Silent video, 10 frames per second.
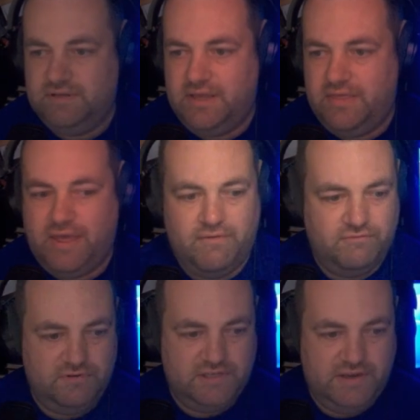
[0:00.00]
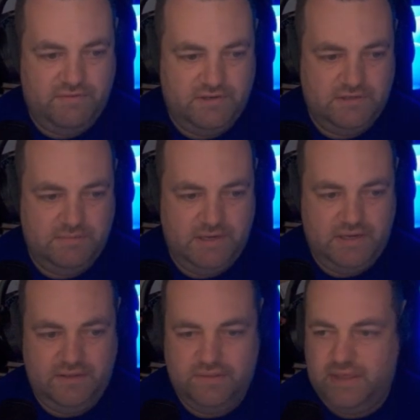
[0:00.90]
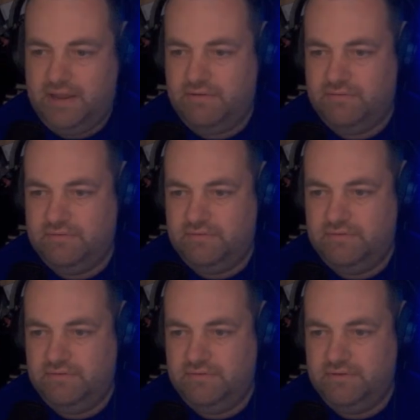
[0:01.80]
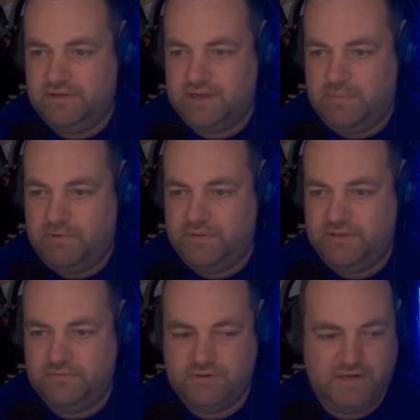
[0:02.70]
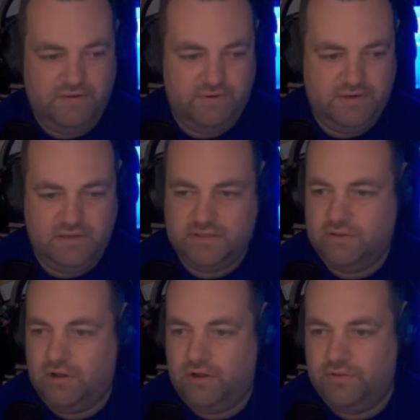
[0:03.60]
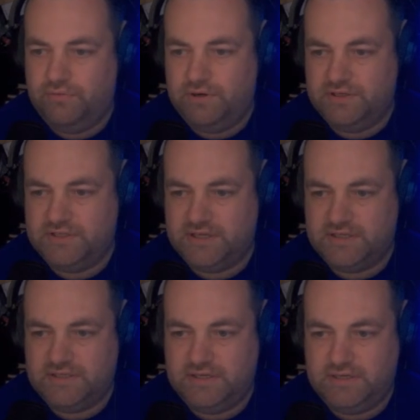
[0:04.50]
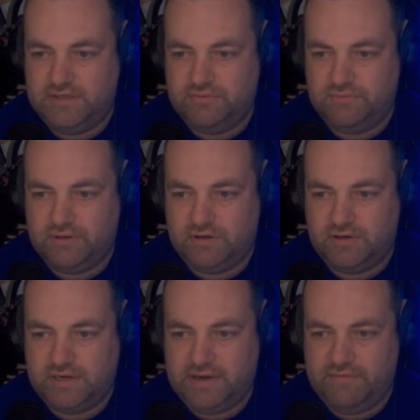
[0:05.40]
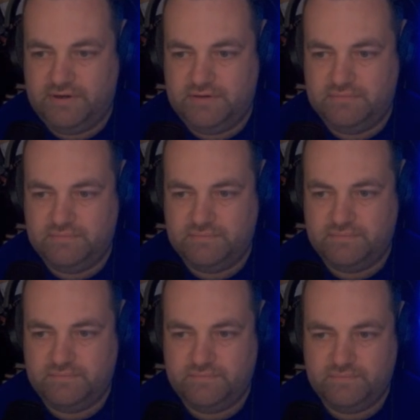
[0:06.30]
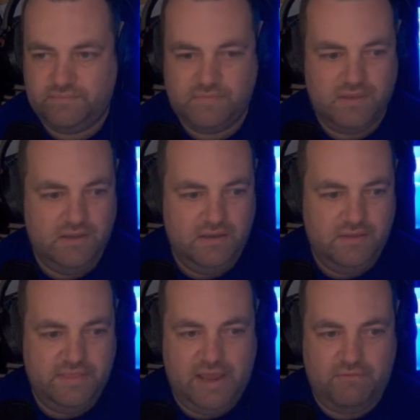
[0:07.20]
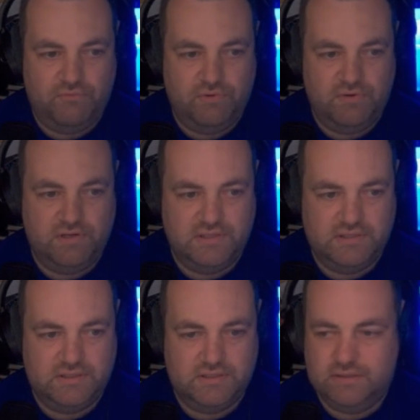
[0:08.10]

Yeah, that one was given to me. That a couple of these were given. Like all the 160s were given. That one wasn't.